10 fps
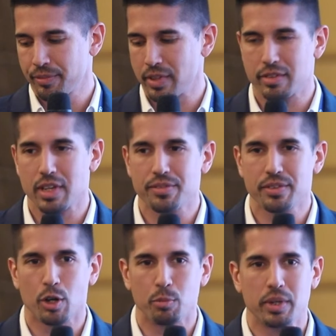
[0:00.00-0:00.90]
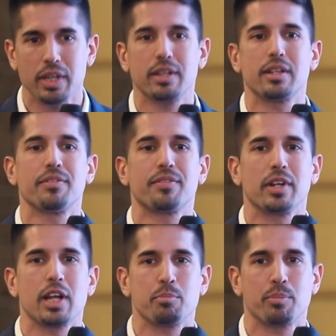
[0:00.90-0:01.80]
This gives a complete
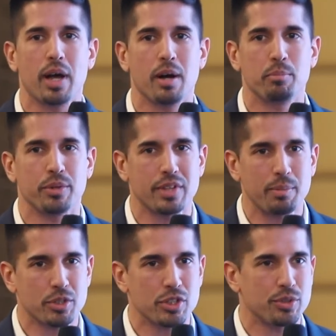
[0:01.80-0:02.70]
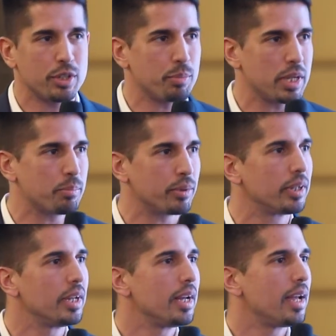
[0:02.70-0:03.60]
different perception to the
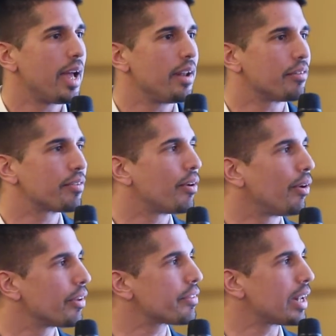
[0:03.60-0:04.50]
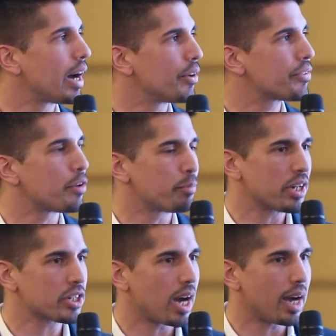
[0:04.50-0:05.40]
people, and of course allows for
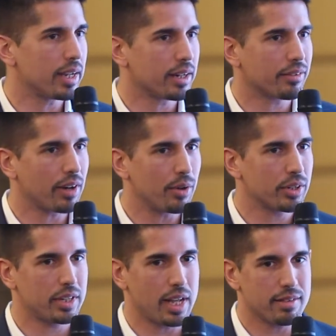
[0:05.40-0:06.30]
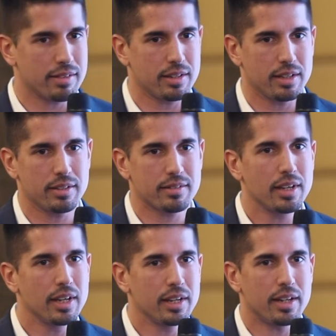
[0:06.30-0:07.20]
much higher crowd
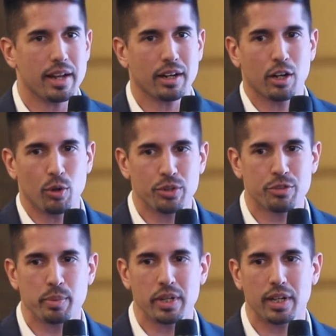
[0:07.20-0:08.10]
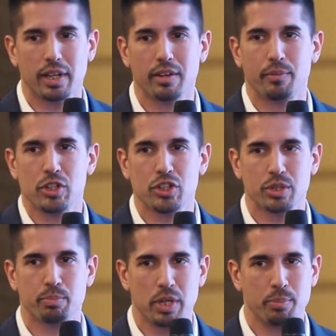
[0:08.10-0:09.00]
densities than a closed building,
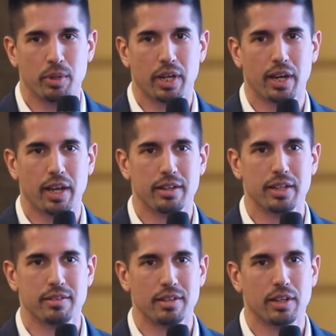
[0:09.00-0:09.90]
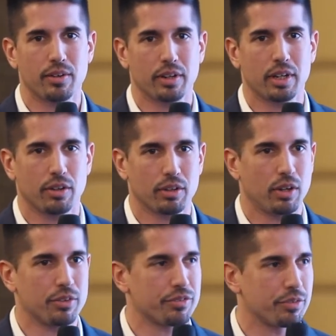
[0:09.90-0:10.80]
which people can get easily
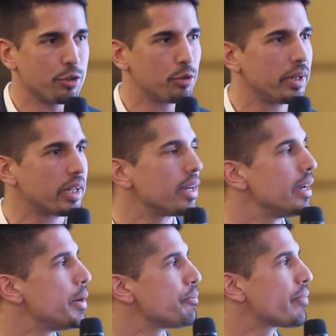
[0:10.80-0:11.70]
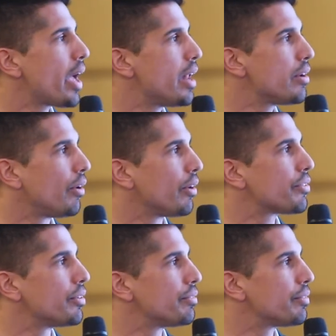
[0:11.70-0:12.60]
claustrophobic and
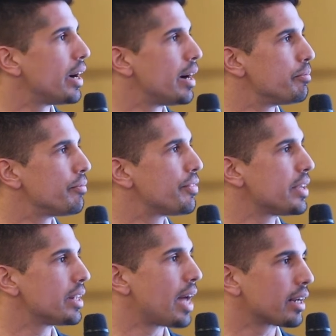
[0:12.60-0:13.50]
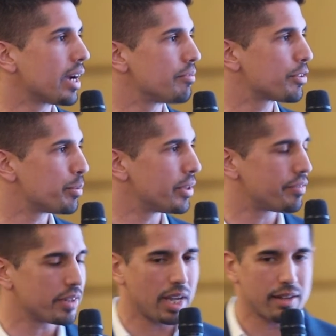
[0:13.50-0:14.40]
also feel uncomfortable
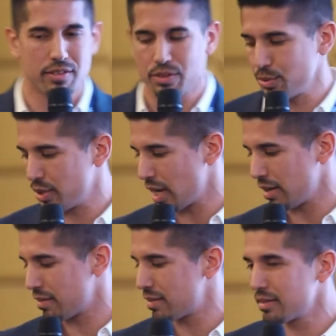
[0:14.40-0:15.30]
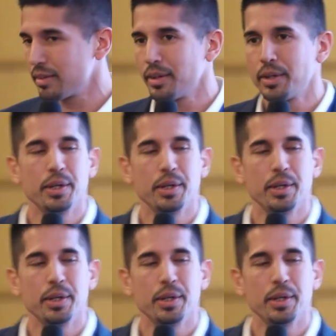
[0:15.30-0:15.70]
if it gets too dense.